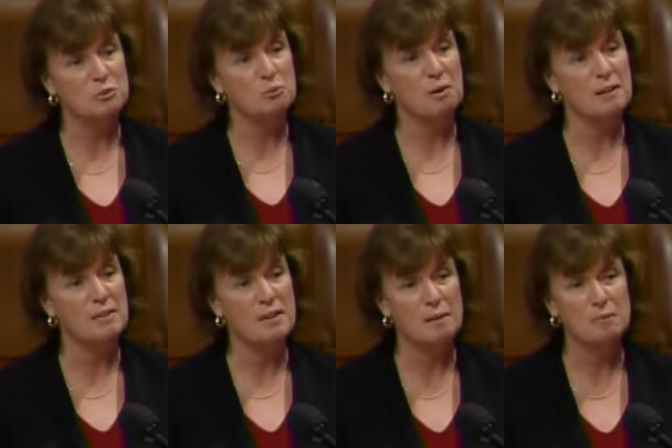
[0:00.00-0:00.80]
who are
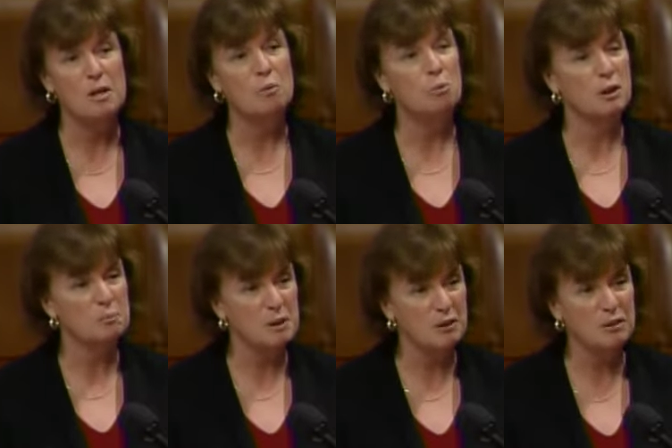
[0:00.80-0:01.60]
in them work
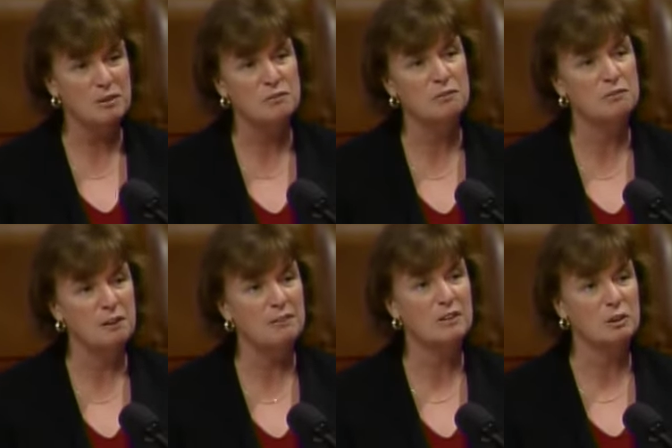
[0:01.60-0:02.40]
miracles for
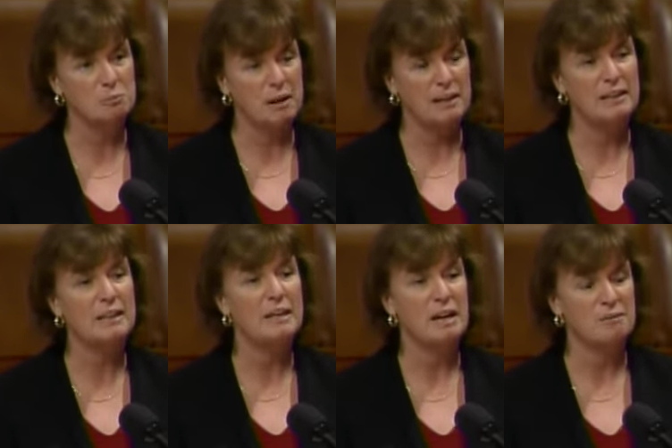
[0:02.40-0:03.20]
very little money,
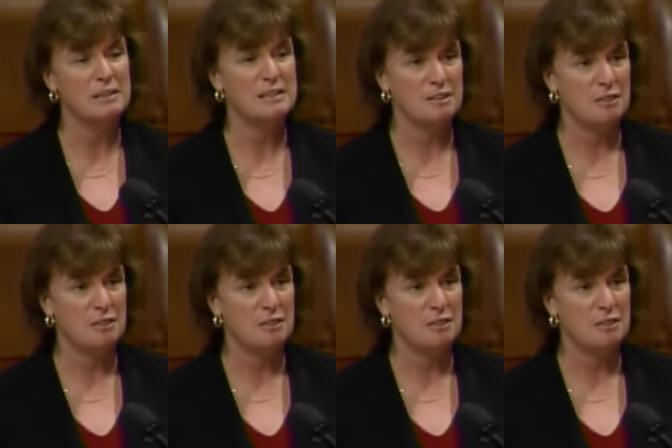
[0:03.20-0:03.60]
and we need to